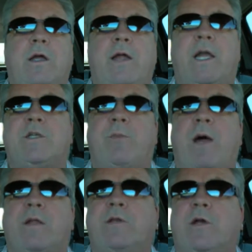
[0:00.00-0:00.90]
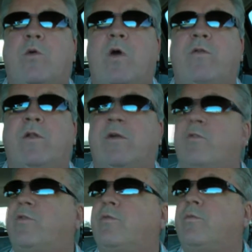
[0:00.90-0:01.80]
that's about the equivalent
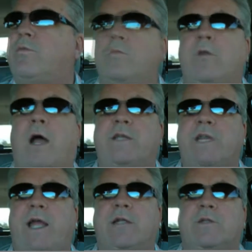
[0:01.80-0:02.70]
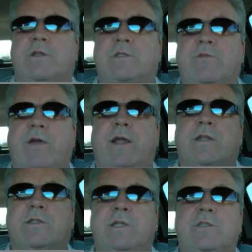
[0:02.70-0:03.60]
of Los Angeles in
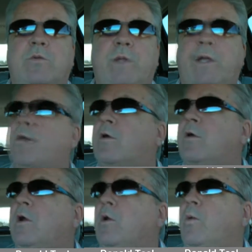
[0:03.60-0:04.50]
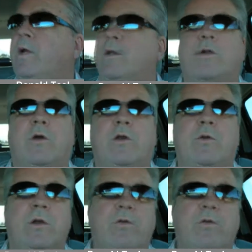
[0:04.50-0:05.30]
vacancies that we incurred